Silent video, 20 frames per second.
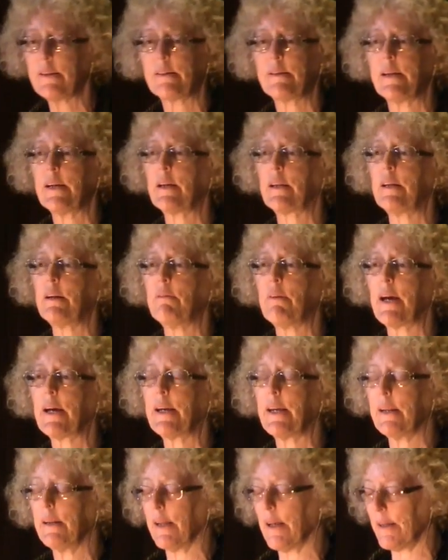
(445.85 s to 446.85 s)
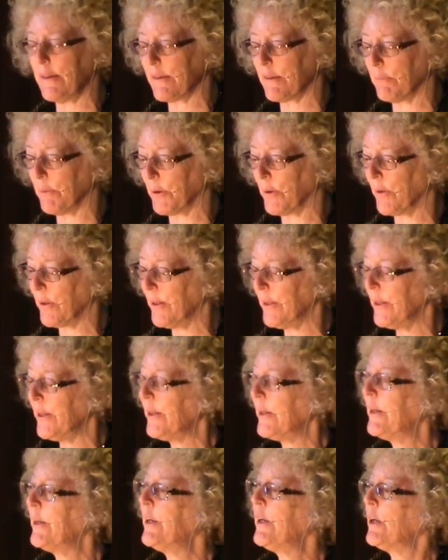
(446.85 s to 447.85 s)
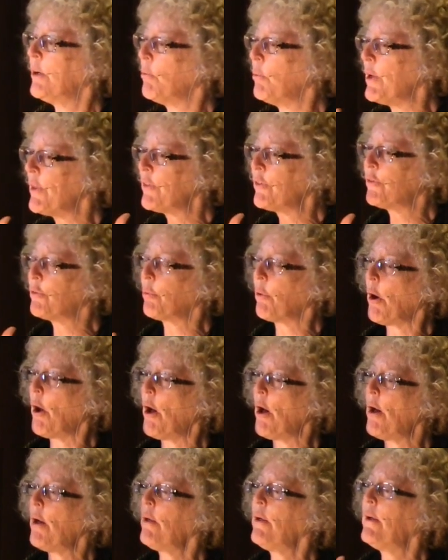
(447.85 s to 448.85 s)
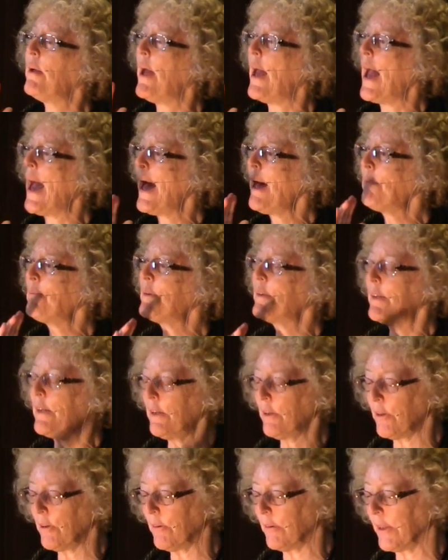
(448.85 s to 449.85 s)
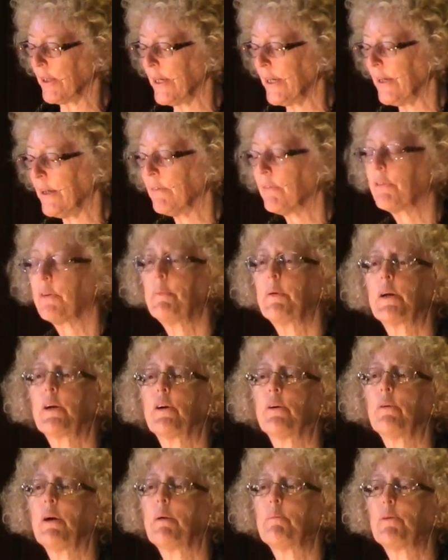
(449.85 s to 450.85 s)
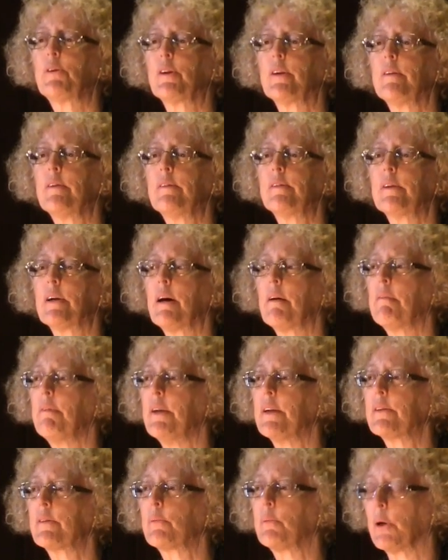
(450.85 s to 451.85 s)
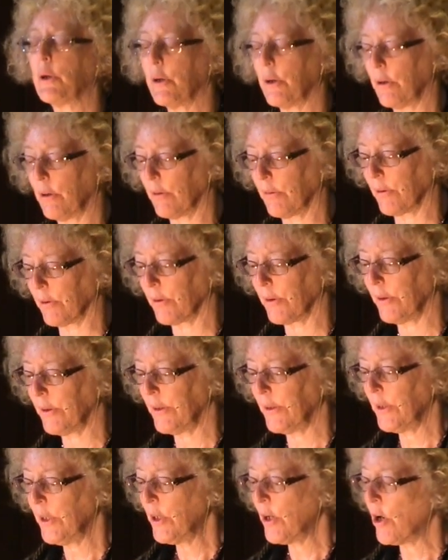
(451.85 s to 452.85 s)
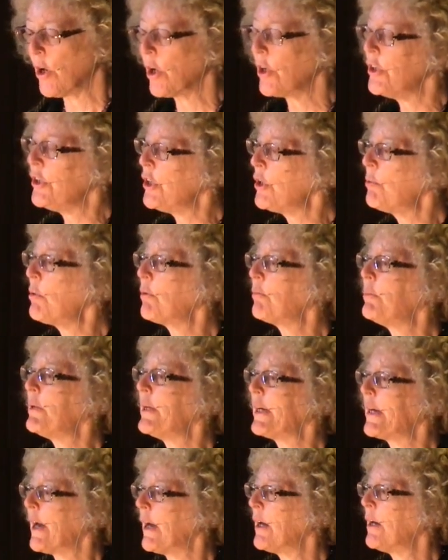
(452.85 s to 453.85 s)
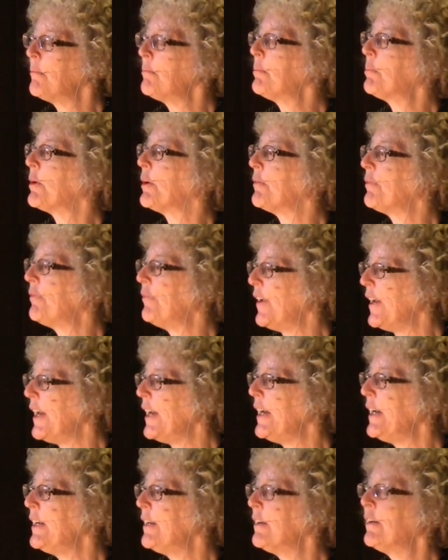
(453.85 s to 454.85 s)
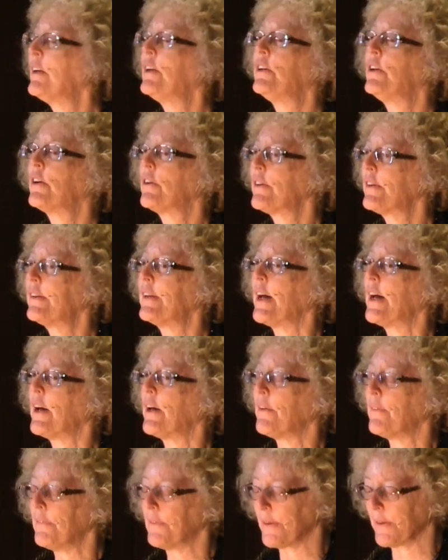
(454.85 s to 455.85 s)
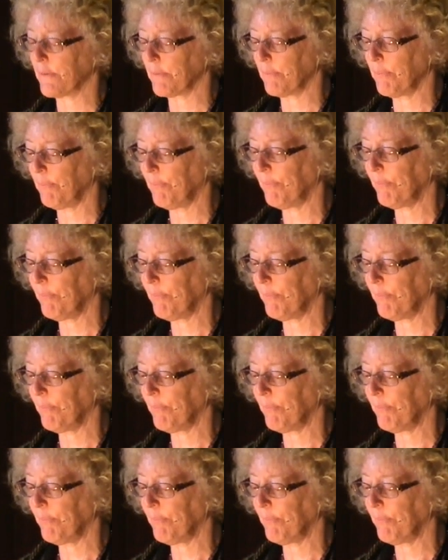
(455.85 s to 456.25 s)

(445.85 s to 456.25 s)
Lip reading: distinctly recognizable. Withdraw absolutely from the corruptions of this world, or you will become profane yourselves.